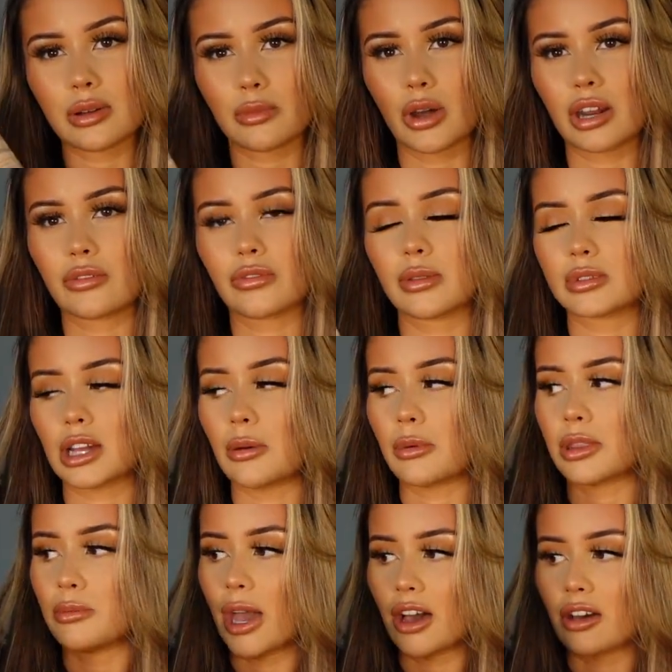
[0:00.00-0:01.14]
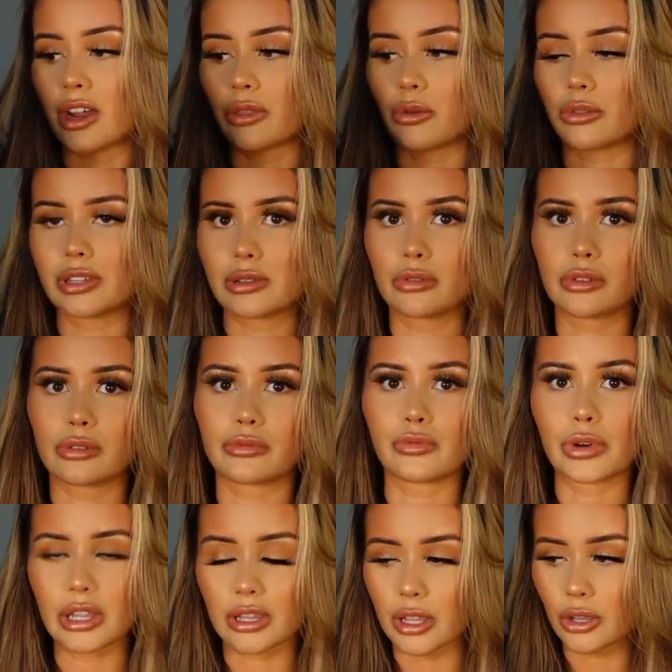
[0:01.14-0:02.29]
I'm waiting for them to come in the mail and I thought this would look
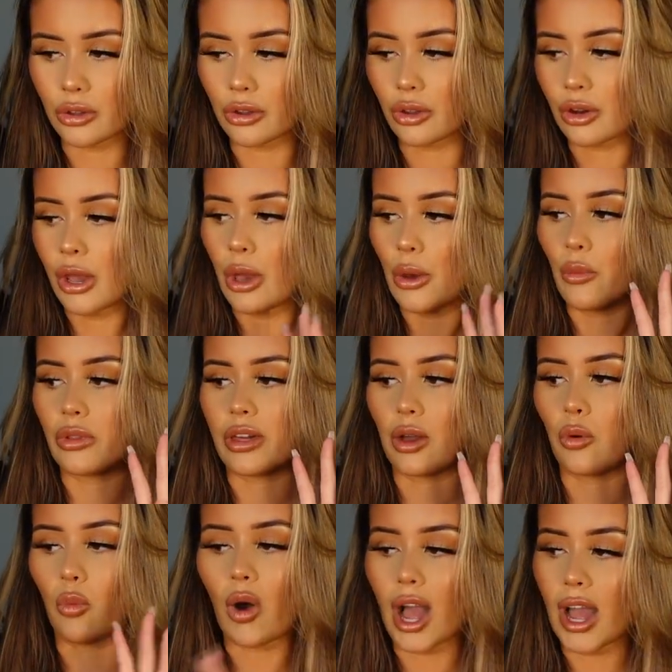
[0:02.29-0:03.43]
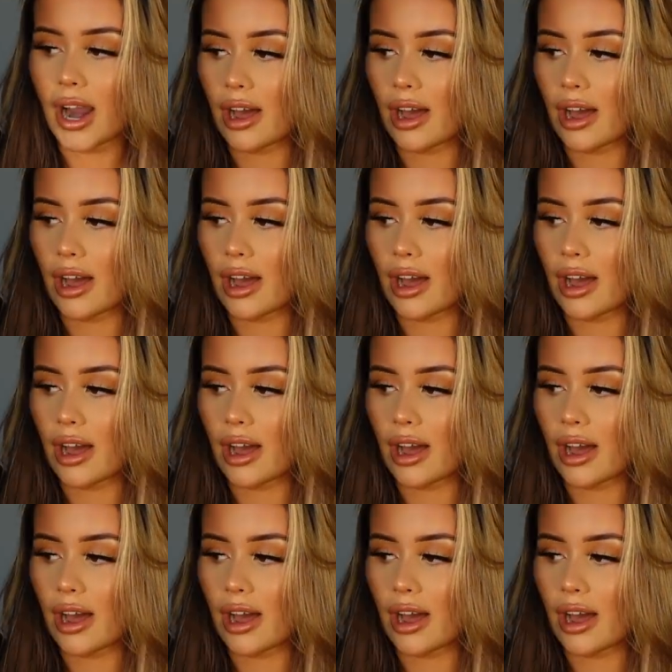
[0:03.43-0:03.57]
really cute with like a white